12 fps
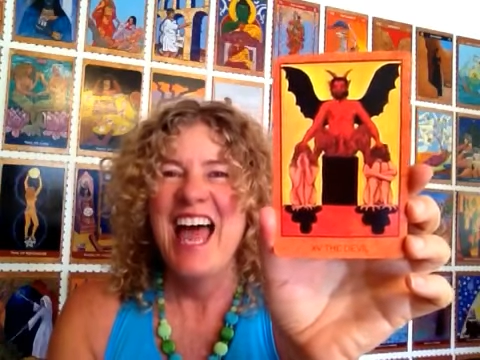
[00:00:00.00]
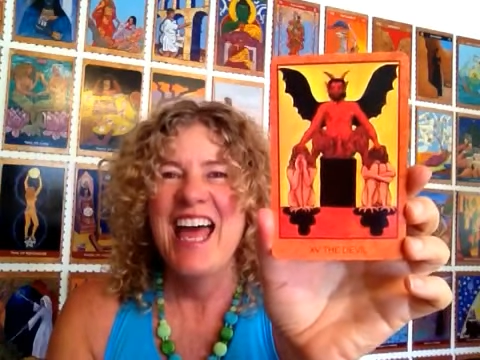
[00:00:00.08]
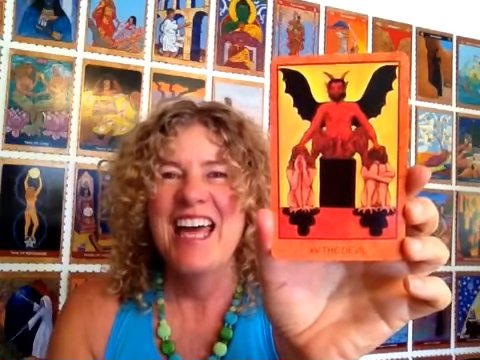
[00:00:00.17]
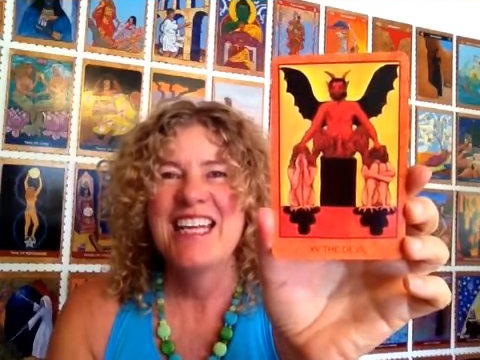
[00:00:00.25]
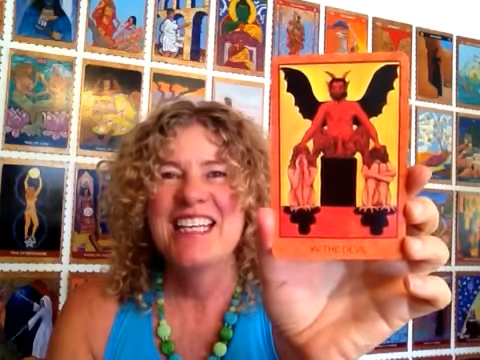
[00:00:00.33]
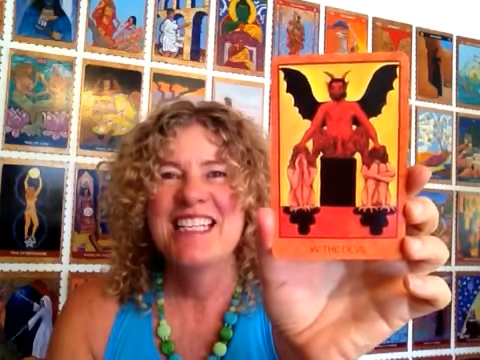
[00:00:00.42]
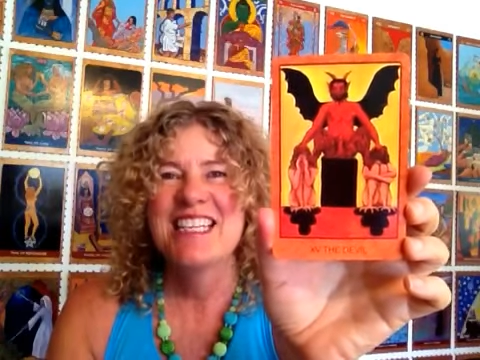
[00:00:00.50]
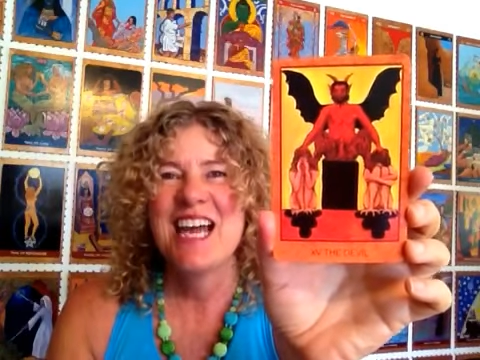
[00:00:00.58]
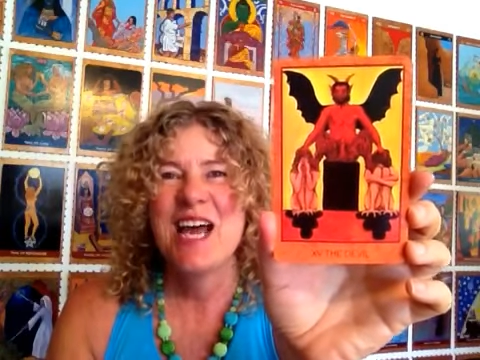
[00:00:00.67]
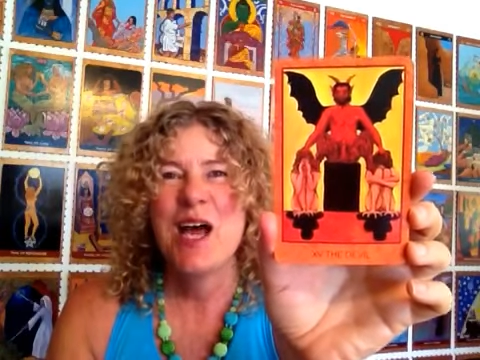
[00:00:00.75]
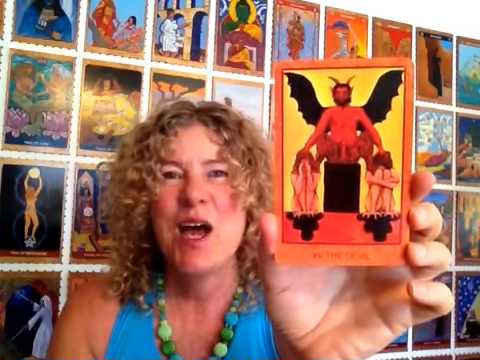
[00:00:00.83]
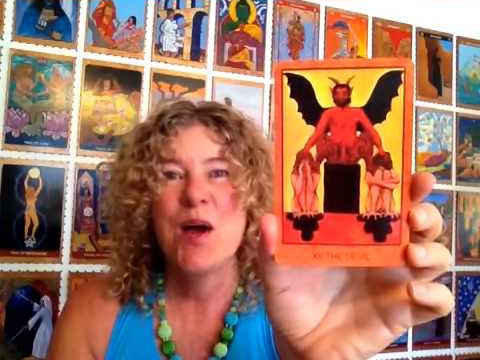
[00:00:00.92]
and
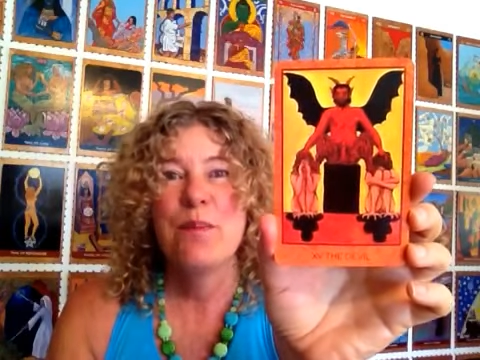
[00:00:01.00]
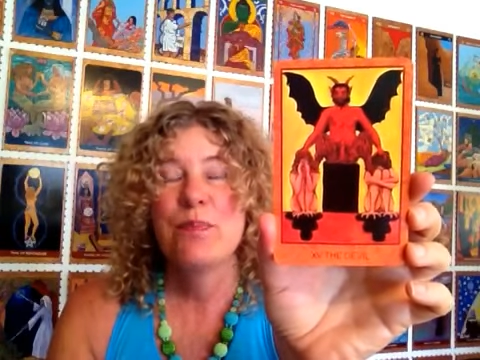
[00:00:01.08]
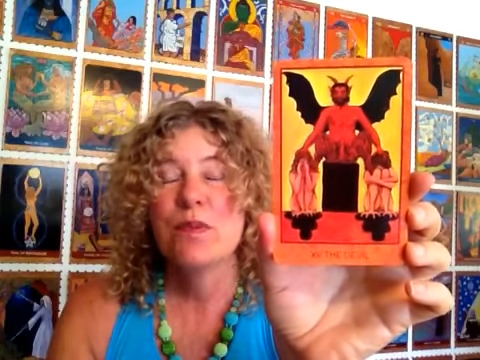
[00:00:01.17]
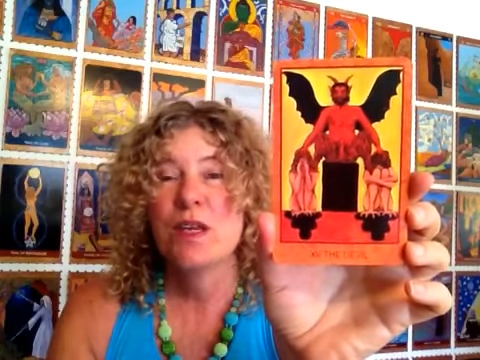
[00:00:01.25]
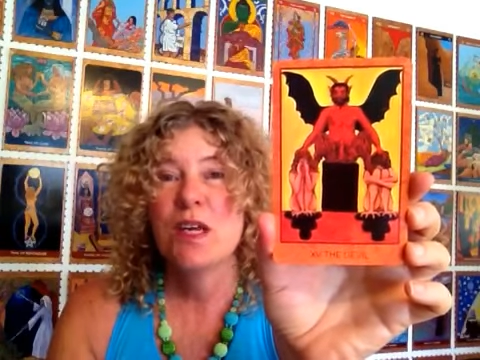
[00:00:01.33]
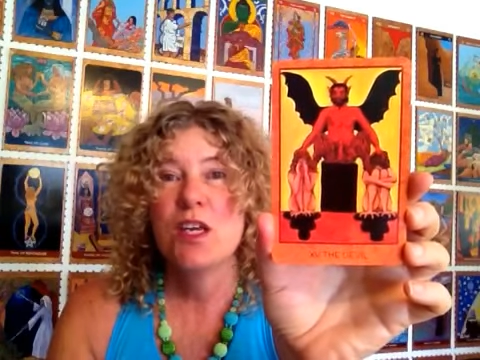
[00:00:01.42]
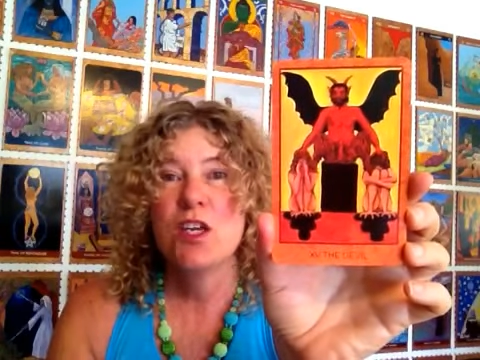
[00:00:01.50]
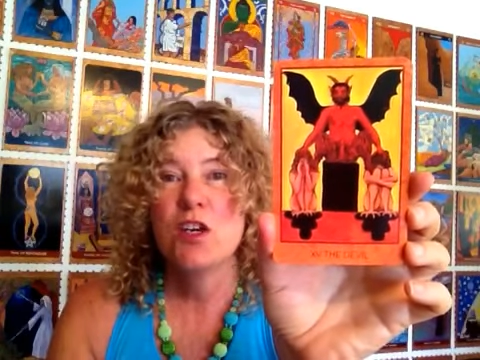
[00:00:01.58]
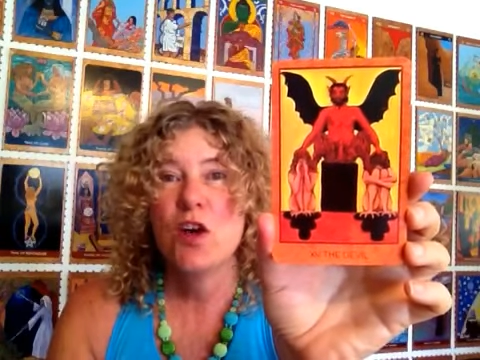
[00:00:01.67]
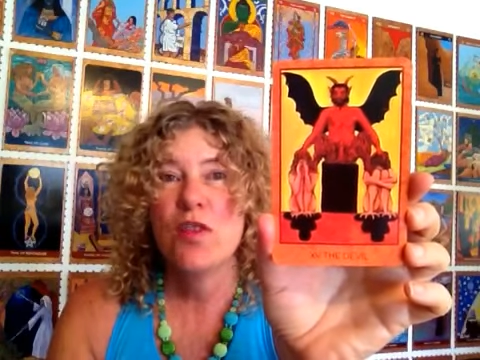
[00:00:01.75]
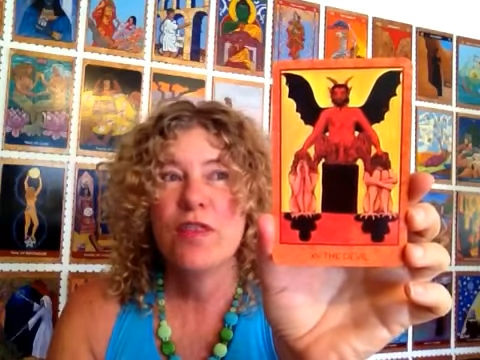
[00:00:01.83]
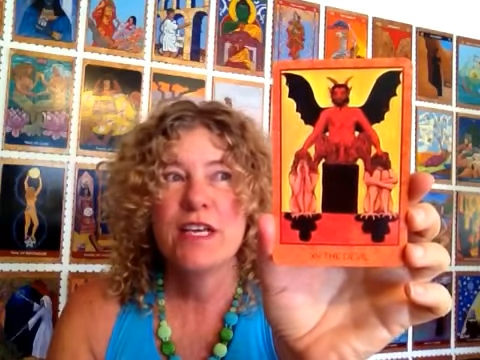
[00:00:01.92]
um, you
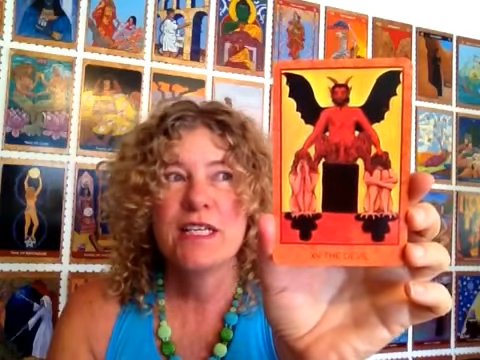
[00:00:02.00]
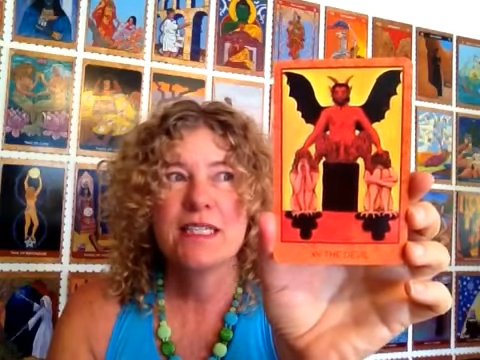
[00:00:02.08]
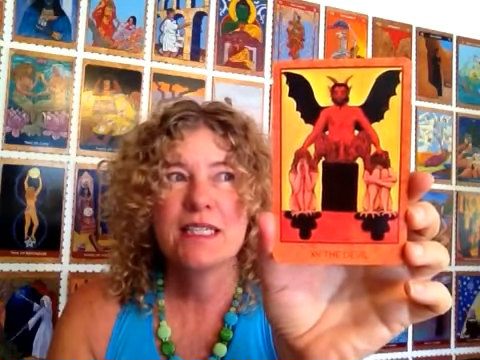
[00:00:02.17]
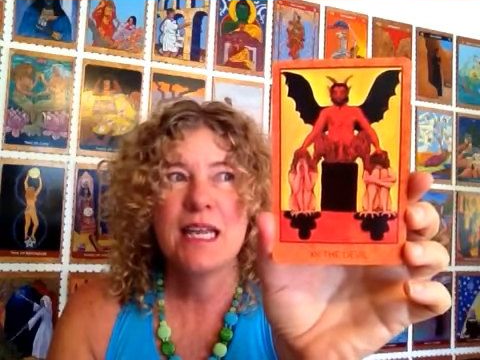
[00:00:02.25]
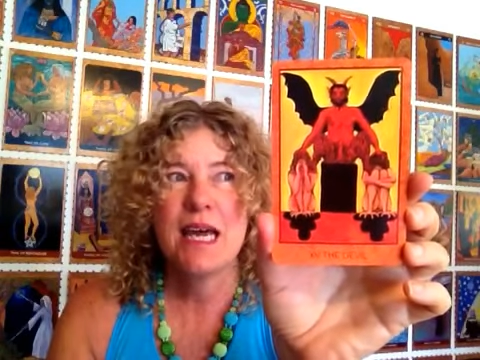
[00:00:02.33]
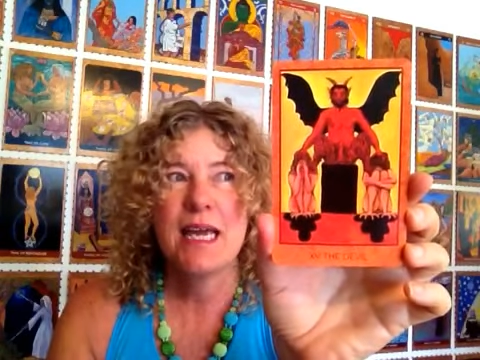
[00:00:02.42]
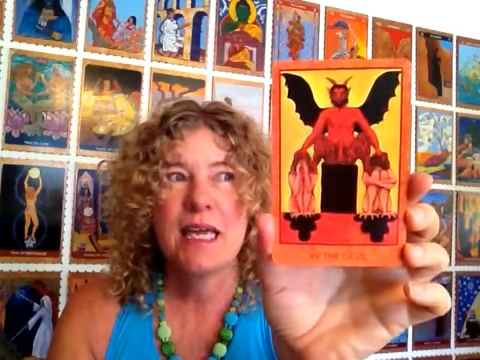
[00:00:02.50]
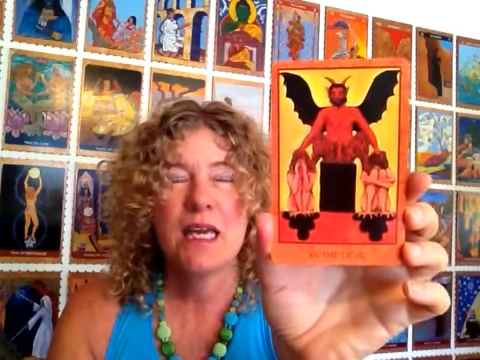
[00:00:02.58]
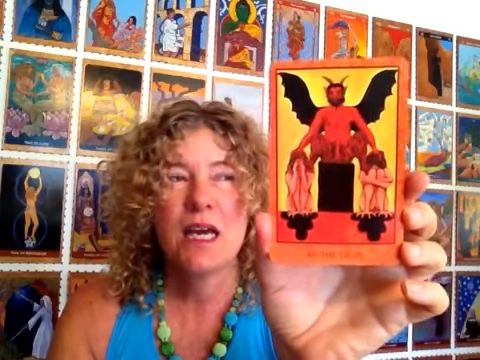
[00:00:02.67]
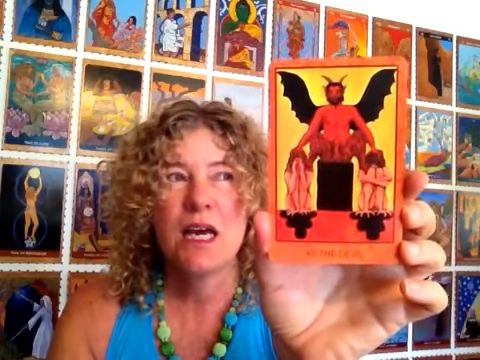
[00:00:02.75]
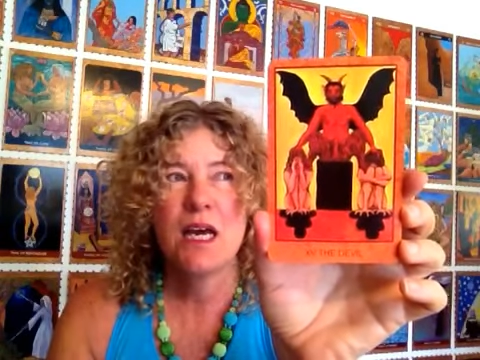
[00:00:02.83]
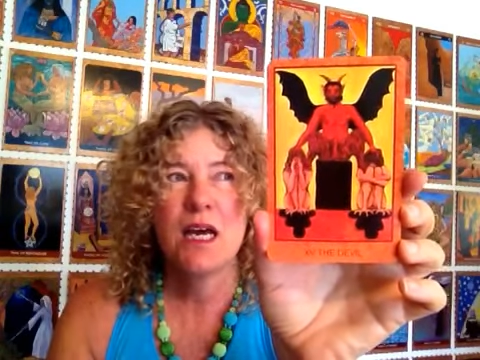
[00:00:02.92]
know things
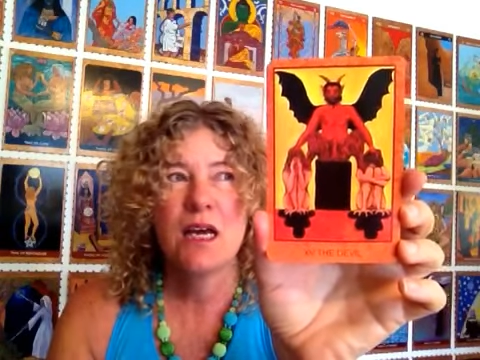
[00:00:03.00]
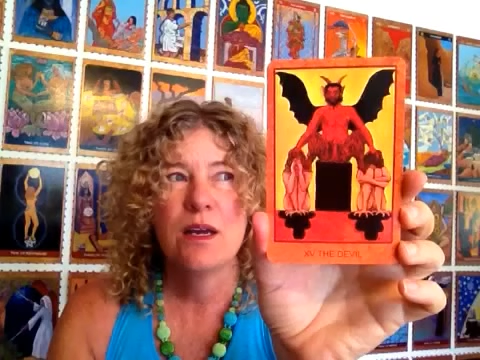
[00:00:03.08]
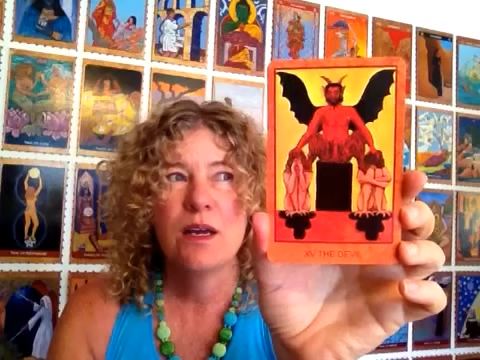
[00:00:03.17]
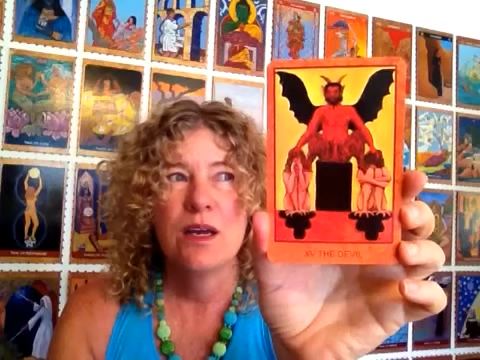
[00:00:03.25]
like. Uh,